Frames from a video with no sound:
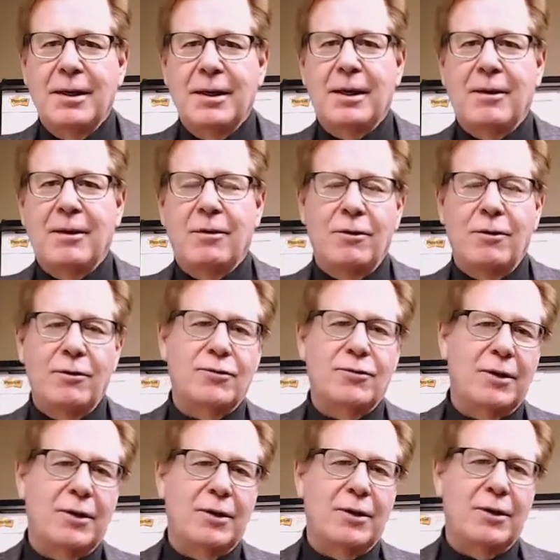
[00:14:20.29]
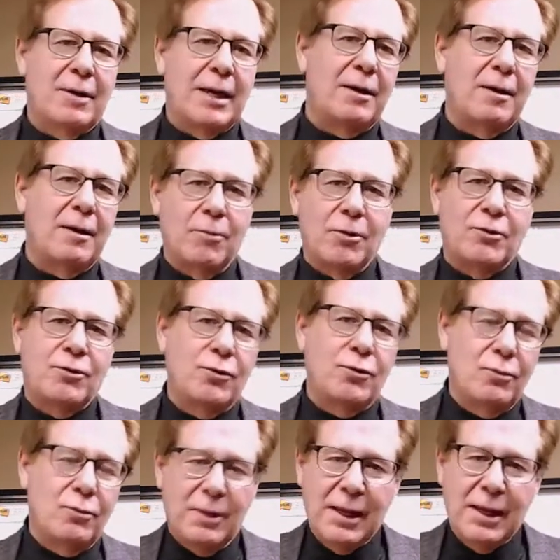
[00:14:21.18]
and they're using like number
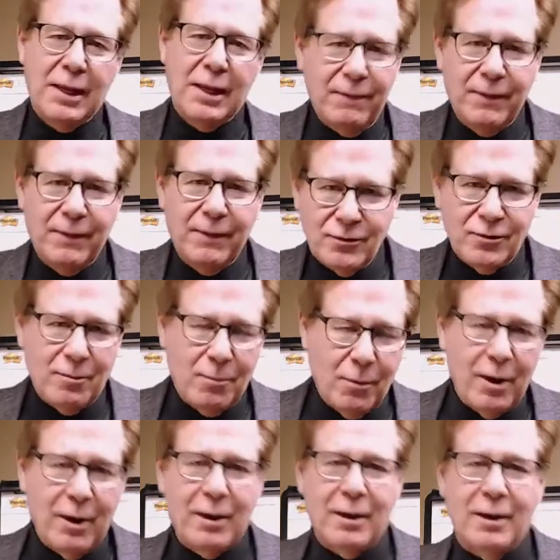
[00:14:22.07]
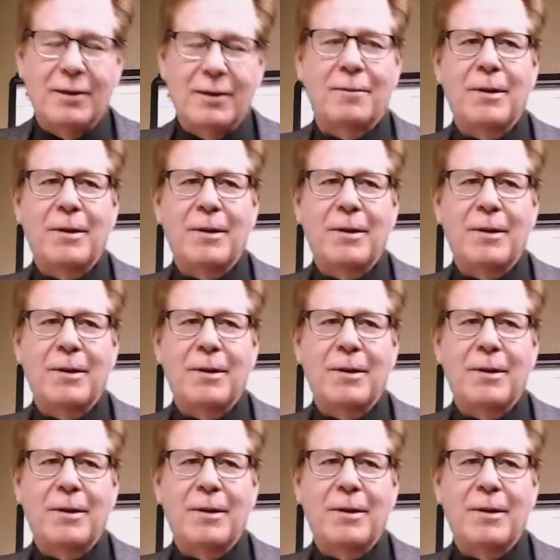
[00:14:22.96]
2 lead things to mark it,